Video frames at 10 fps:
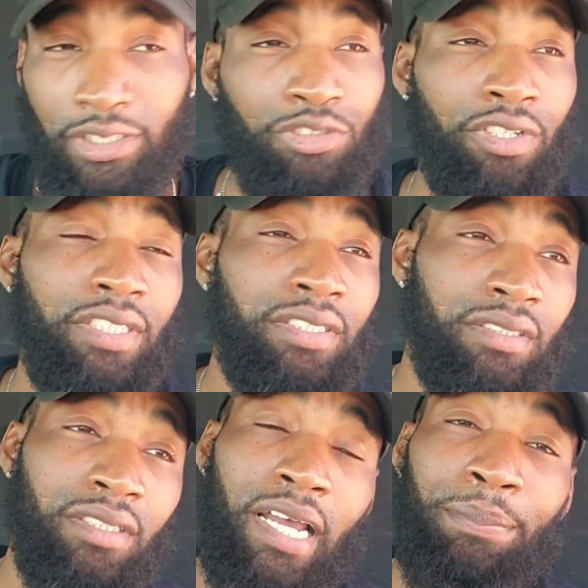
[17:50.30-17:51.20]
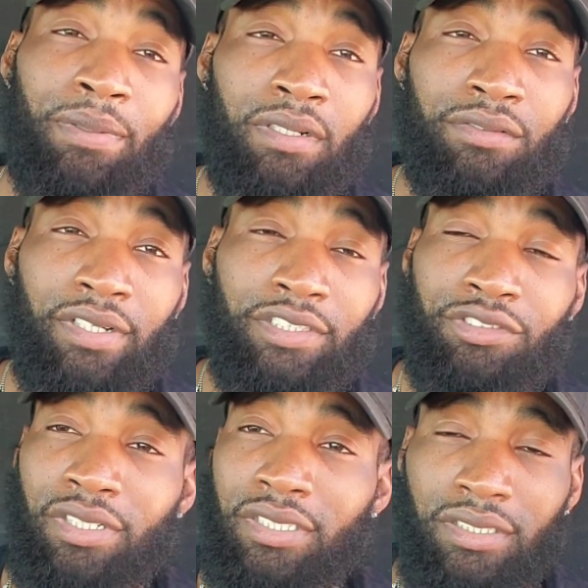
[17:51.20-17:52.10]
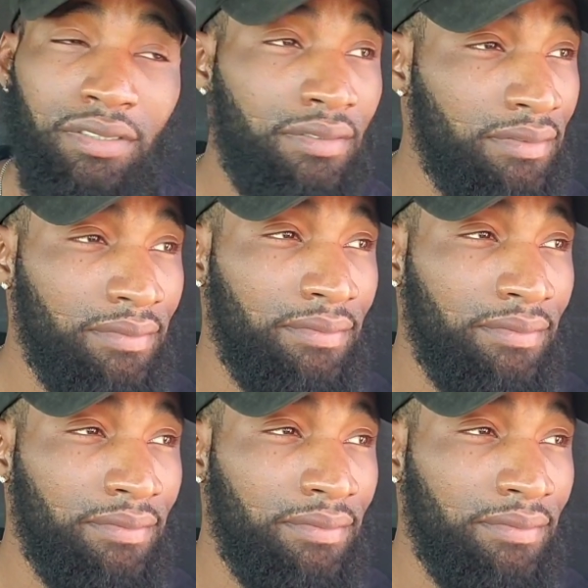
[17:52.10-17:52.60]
registration, copy of the registration.